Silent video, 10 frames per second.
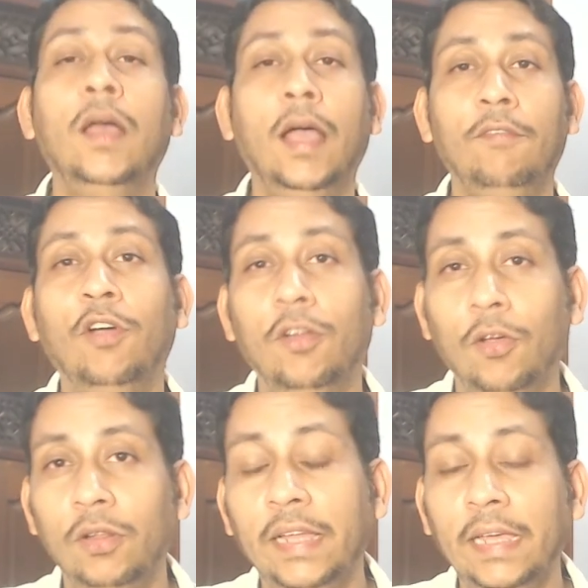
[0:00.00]
I've got
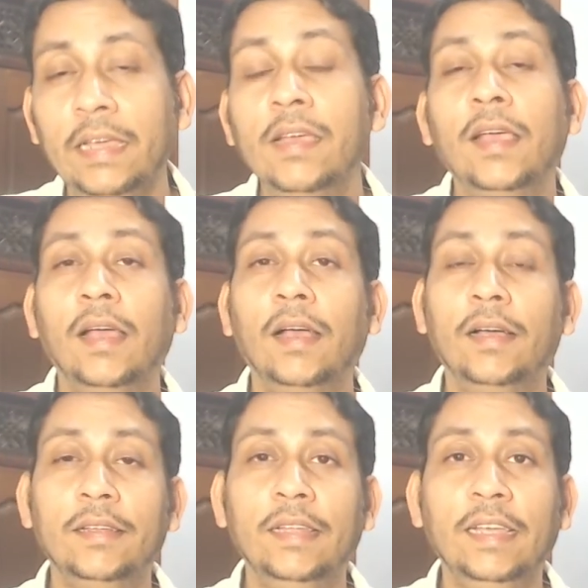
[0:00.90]
all the
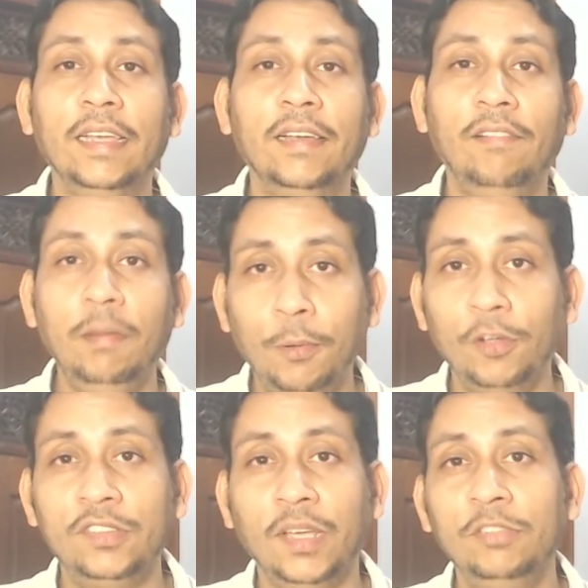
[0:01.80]

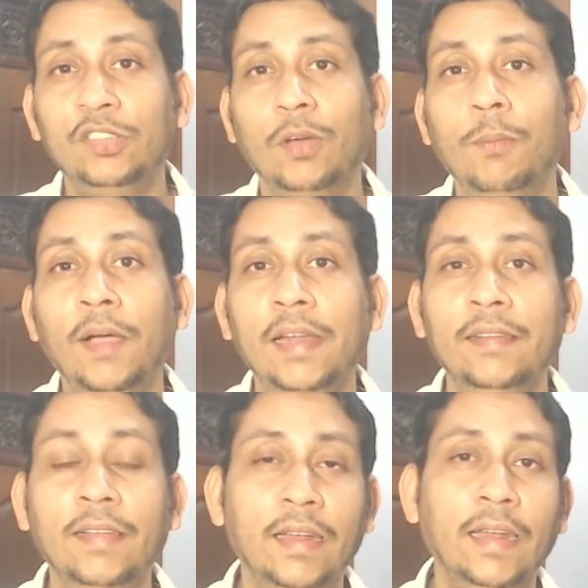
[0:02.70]
reports. I'm just
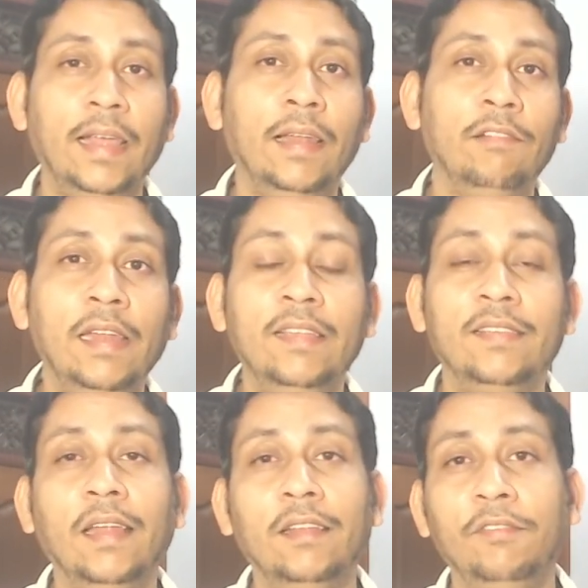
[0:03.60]
compiling that, and I'll
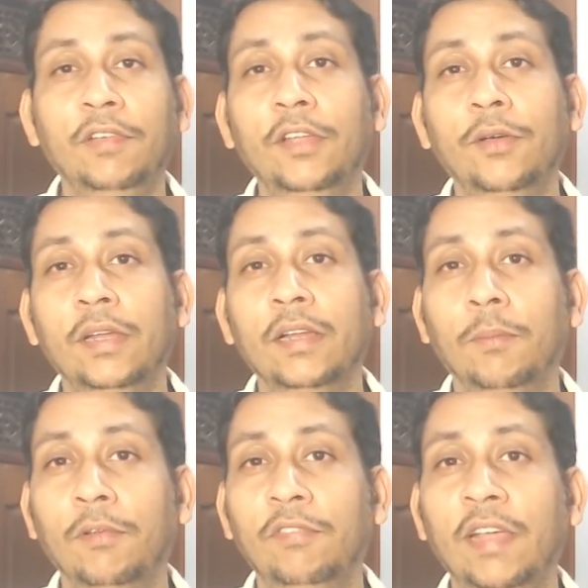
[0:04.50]
release another video in a
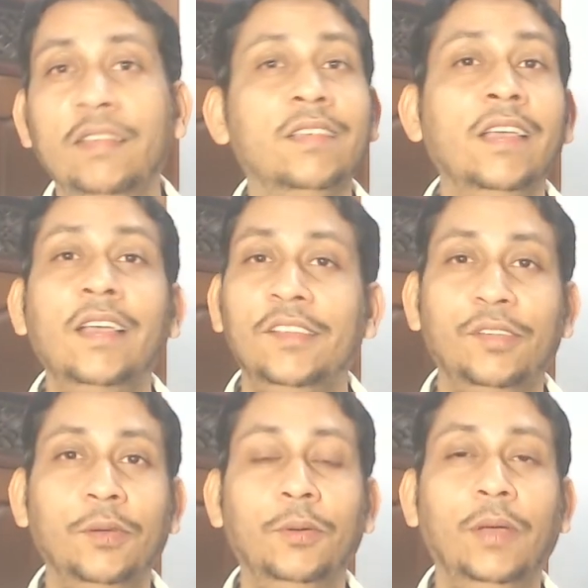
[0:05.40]
couple of days.
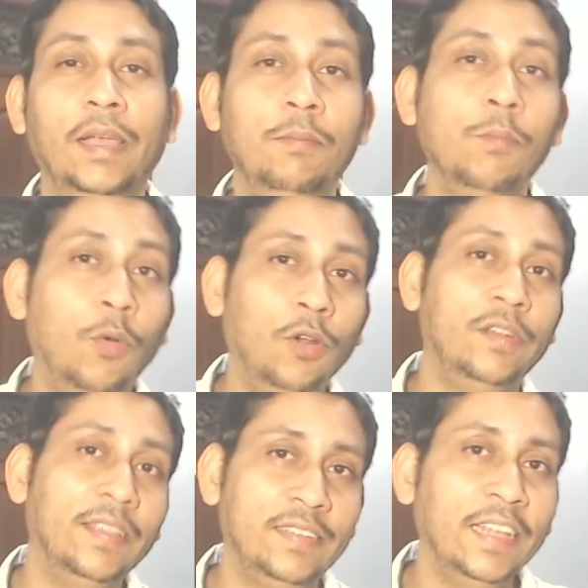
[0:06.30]
So, and
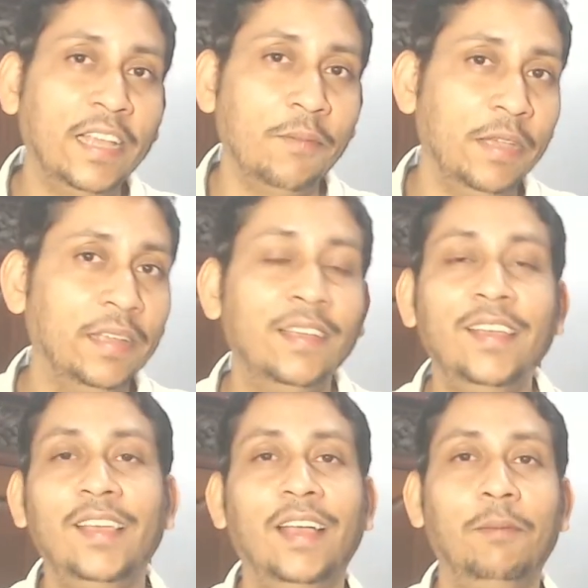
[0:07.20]
more testing coming.
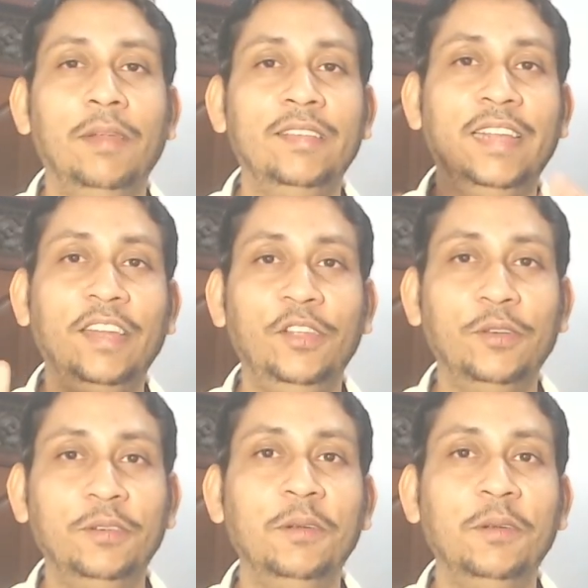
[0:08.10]
Please stay tuned.